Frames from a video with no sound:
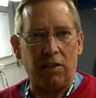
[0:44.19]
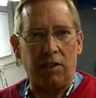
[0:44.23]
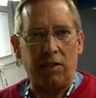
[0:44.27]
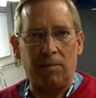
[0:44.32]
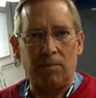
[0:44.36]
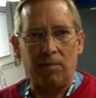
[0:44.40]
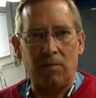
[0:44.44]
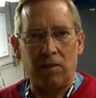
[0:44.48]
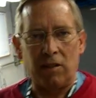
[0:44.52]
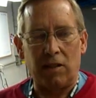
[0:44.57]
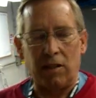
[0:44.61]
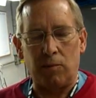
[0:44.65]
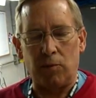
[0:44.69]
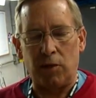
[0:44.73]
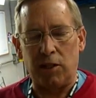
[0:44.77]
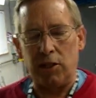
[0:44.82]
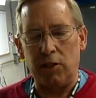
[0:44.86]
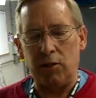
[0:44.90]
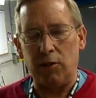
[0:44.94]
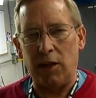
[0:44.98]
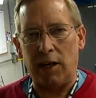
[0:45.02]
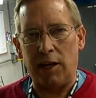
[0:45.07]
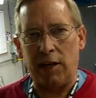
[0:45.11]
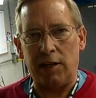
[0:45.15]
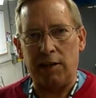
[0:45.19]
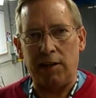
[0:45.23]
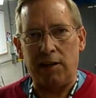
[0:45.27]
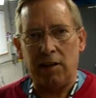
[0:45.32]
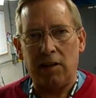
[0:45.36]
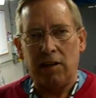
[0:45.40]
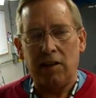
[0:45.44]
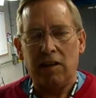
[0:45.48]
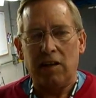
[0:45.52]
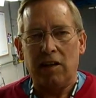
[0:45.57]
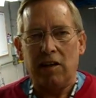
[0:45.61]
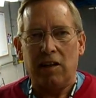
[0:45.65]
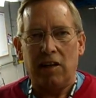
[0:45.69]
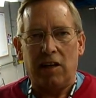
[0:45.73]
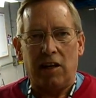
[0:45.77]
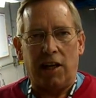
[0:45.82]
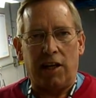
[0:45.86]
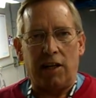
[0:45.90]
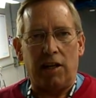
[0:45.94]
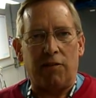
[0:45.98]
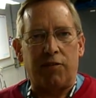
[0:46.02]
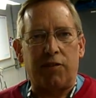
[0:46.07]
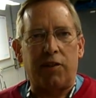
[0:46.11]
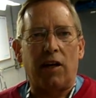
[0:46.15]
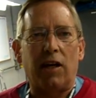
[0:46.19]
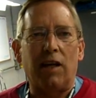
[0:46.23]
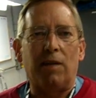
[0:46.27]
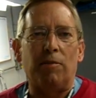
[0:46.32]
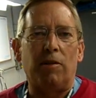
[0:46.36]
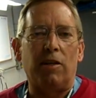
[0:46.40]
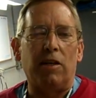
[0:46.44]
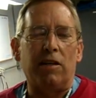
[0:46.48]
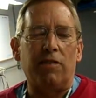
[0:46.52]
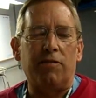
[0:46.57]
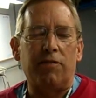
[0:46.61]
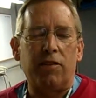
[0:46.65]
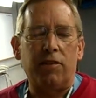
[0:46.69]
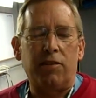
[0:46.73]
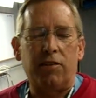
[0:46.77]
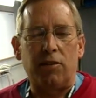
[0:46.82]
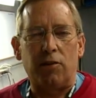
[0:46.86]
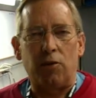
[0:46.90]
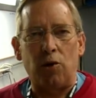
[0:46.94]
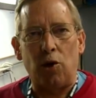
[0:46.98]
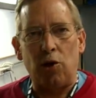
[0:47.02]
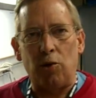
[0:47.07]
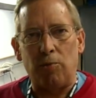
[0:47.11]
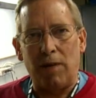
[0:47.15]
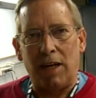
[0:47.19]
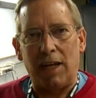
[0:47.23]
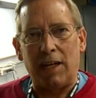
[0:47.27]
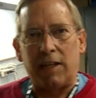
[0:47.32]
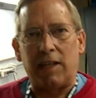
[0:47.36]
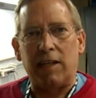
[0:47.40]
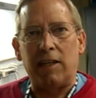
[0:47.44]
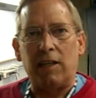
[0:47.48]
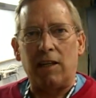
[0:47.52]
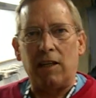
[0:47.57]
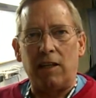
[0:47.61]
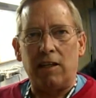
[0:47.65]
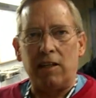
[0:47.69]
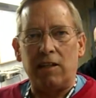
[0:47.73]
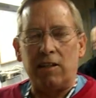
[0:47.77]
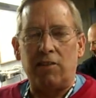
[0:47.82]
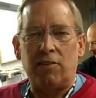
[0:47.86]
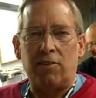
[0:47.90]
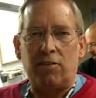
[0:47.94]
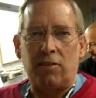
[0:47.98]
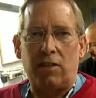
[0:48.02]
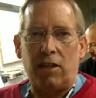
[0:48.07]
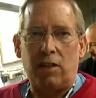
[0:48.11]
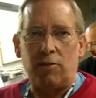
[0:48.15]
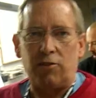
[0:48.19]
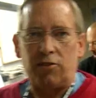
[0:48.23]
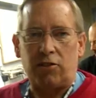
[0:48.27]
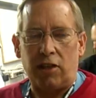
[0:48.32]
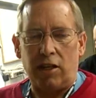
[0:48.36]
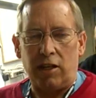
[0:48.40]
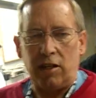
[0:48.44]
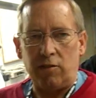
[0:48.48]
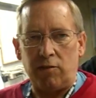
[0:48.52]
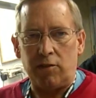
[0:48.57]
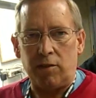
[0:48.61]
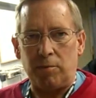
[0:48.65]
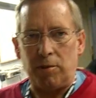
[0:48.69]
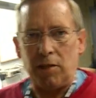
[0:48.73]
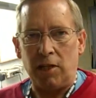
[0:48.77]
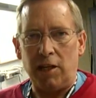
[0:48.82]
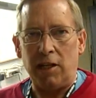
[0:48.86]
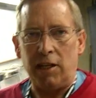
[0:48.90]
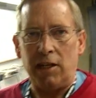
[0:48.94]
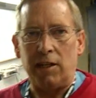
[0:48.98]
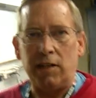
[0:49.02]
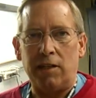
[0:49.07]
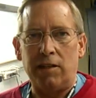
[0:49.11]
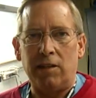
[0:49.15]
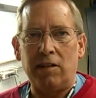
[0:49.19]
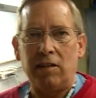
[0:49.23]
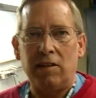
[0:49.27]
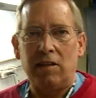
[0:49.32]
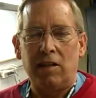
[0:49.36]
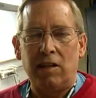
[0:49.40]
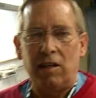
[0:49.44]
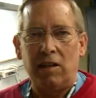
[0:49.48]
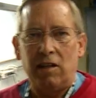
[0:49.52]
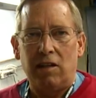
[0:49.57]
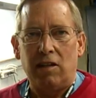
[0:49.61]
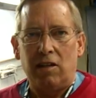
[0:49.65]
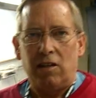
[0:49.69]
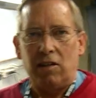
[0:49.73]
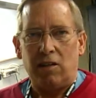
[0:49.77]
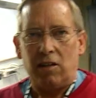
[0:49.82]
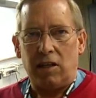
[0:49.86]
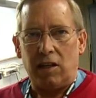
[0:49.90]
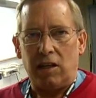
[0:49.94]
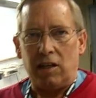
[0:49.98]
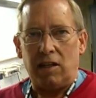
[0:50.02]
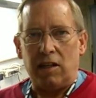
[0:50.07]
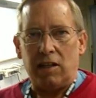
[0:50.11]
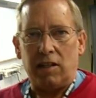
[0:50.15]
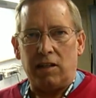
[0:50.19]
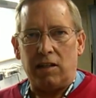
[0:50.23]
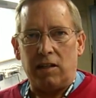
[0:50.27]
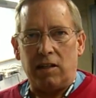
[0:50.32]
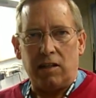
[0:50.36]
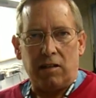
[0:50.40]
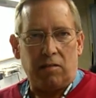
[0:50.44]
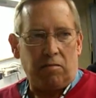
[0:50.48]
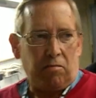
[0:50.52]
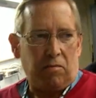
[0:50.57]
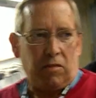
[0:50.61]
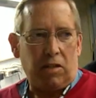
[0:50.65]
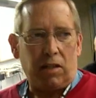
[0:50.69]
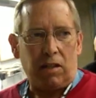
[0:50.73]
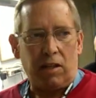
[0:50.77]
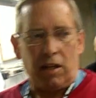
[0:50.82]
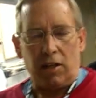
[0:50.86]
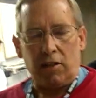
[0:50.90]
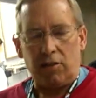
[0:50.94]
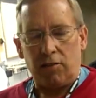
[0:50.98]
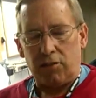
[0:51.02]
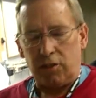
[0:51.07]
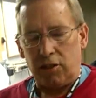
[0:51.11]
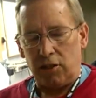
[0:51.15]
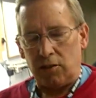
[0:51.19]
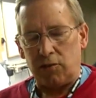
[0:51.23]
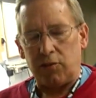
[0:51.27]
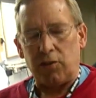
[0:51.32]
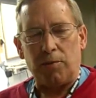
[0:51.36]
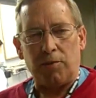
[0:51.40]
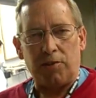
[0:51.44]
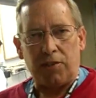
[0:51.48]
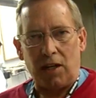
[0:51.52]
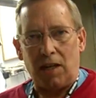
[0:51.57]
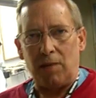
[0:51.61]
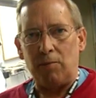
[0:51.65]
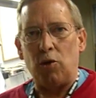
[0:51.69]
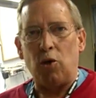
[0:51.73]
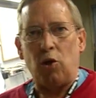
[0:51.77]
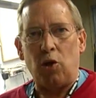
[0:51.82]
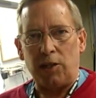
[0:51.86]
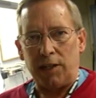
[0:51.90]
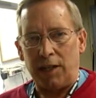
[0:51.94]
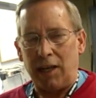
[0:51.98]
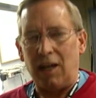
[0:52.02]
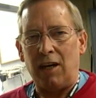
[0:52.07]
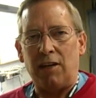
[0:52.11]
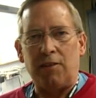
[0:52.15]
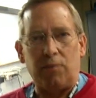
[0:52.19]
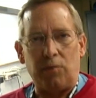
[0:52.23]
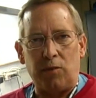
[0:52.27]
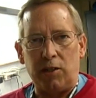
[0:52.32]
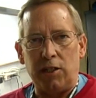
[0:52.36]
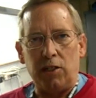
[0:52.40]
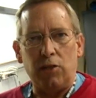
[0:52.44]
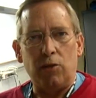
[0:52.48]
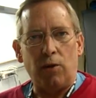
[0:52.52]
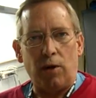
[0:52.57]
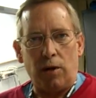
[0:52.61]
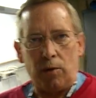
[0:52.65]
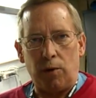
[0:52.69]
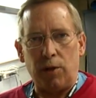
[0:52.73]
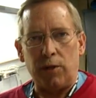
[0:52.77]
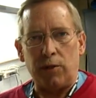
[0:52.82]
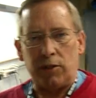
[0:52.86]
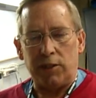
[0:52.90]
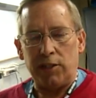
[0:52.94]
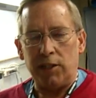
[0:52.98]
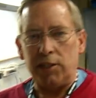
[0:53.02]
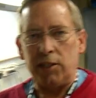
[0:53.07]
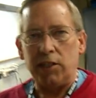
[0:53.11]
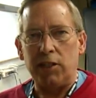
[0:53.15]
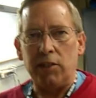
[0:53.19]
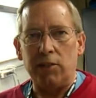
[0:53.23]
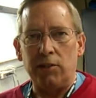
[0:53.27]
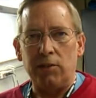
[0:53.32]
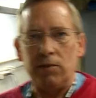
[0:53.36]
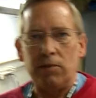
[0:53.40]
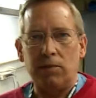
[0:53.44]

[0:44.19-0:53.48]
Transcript: And we knew we had enough time left to roll it back in line, so that was kind of the plan. And as you know, from the time rolling out, we knew what we were going to do.